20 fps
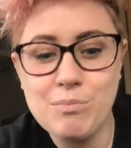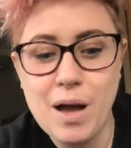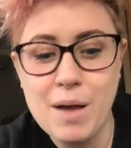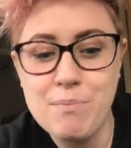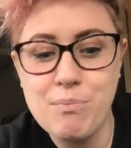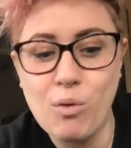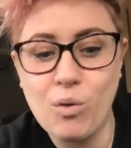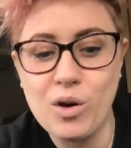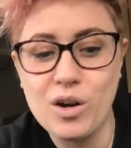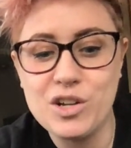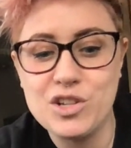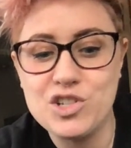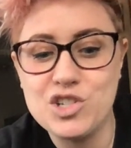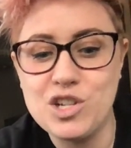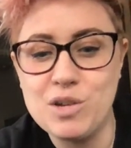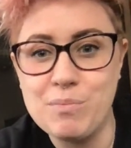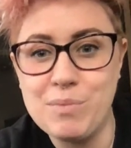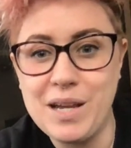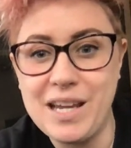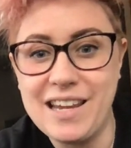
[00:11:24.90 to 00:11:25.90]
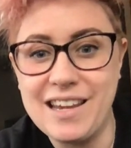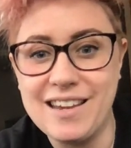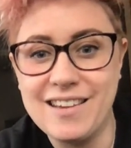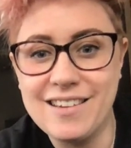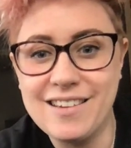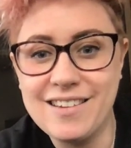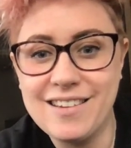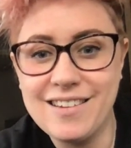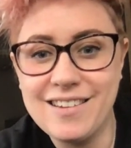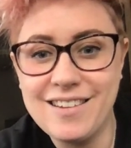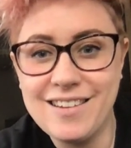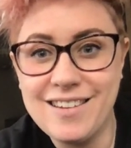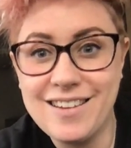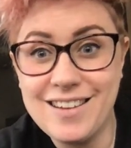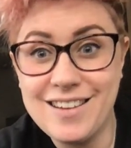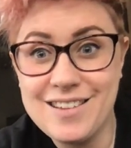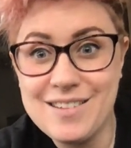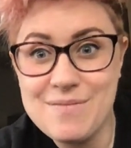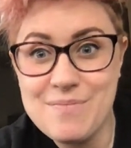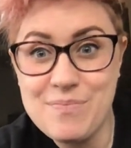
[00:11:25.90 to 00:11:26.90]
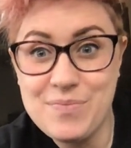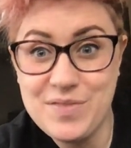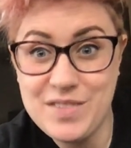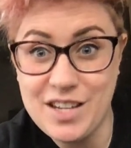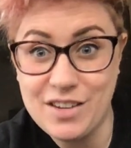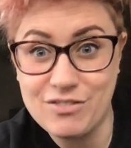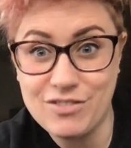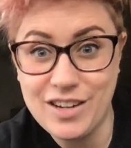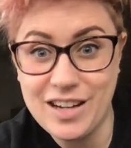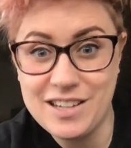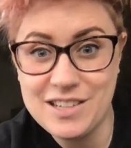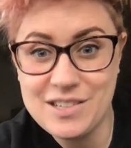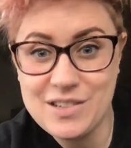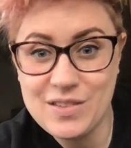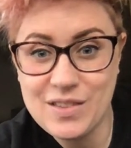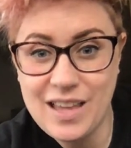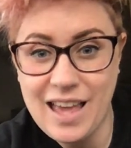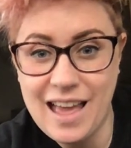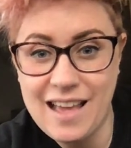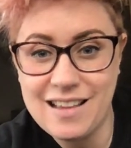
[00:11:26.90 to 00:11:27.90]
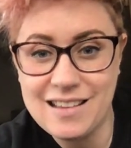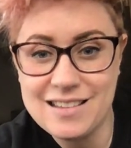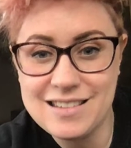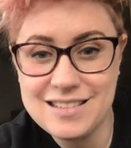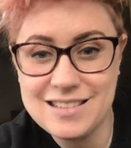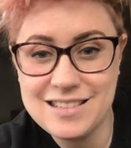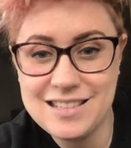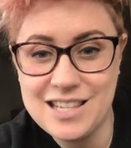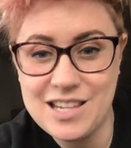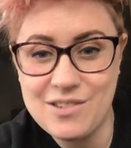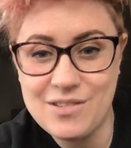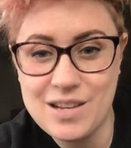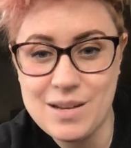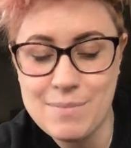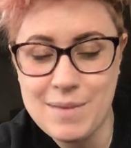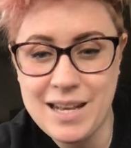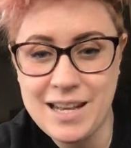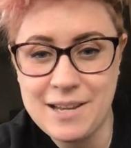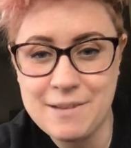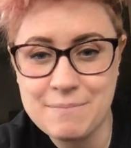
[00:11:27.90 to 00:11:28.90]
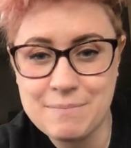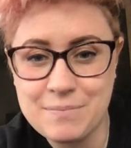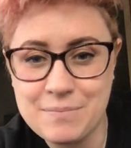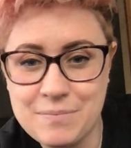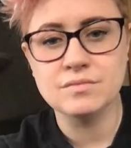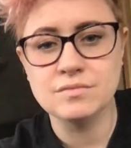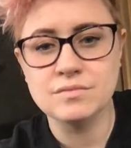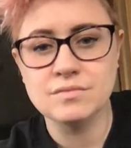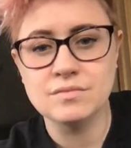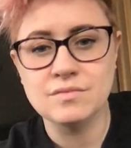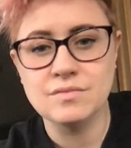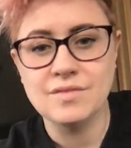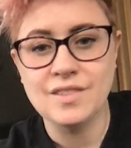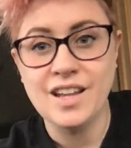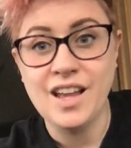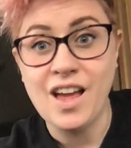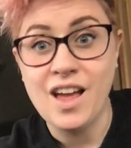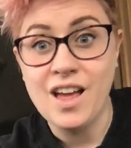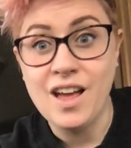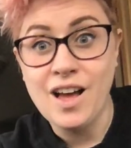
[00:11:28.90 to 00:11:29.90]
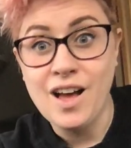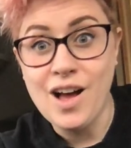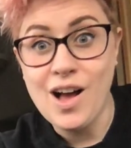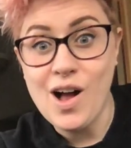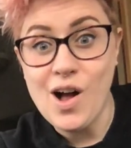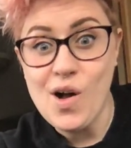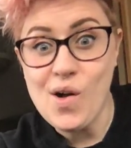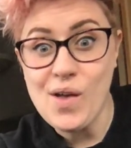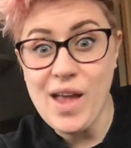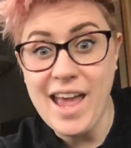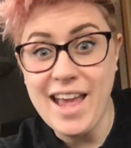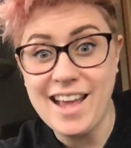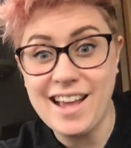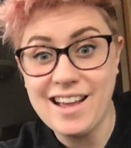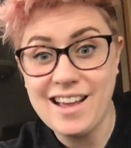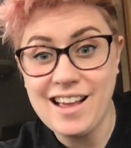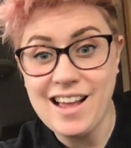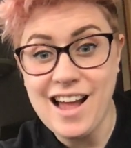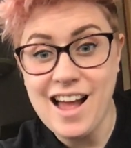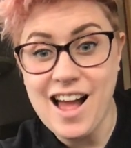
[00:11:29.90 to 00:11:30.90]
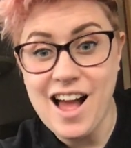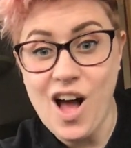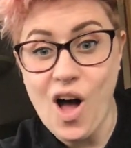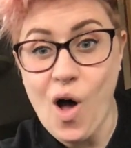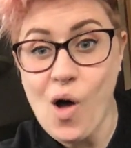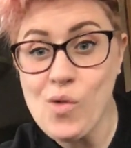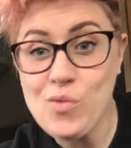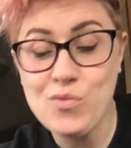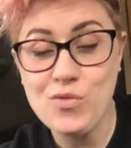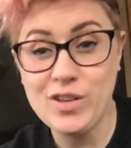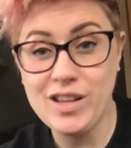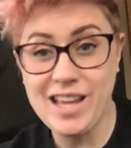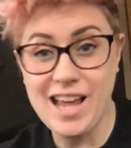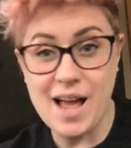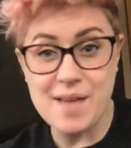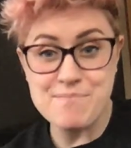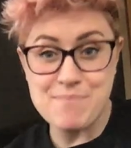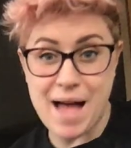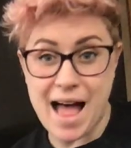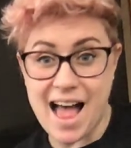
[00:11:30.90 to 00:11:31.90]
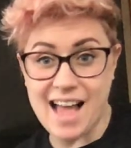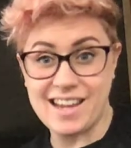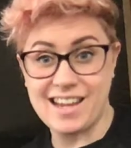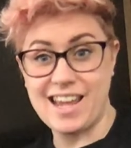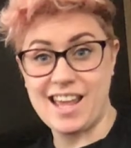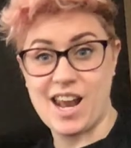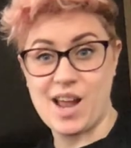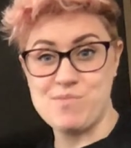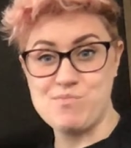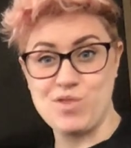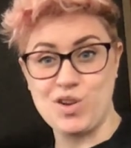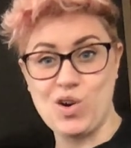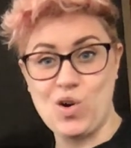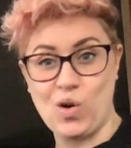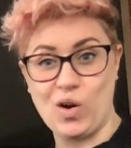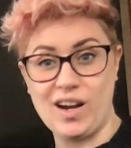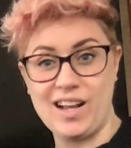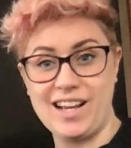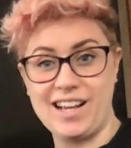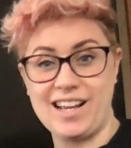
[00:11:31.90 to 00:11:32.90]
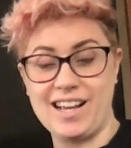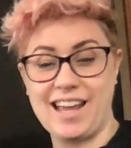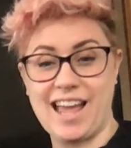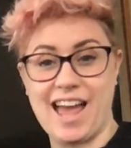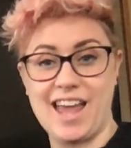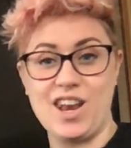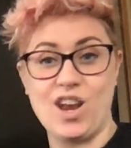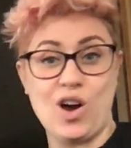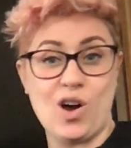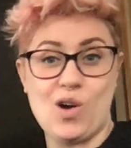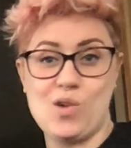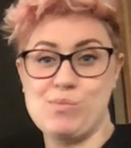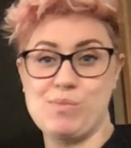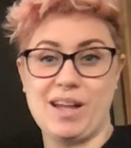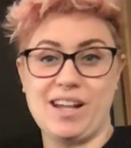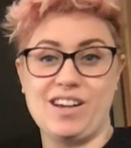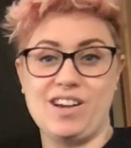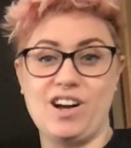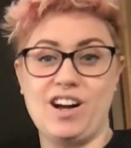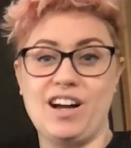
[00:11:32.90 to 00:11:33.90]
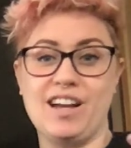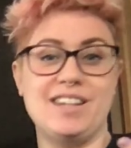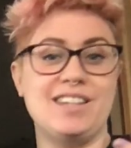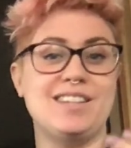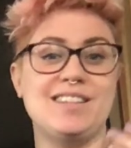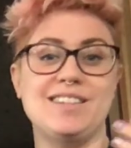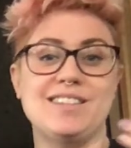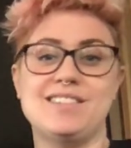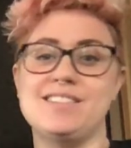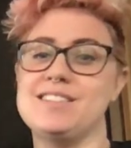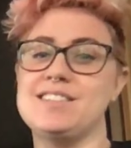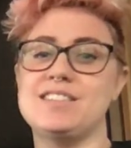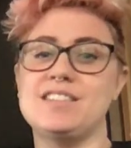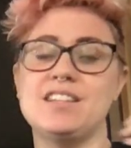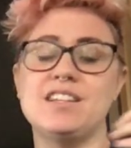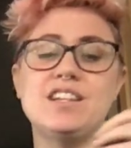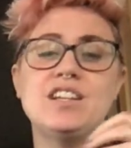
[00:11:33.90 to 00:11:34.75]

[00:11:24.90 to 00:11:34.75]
board should be different. Okay, see you in a minute. Okay, hopefully I'm back and I'm recording again. Oh my God, this is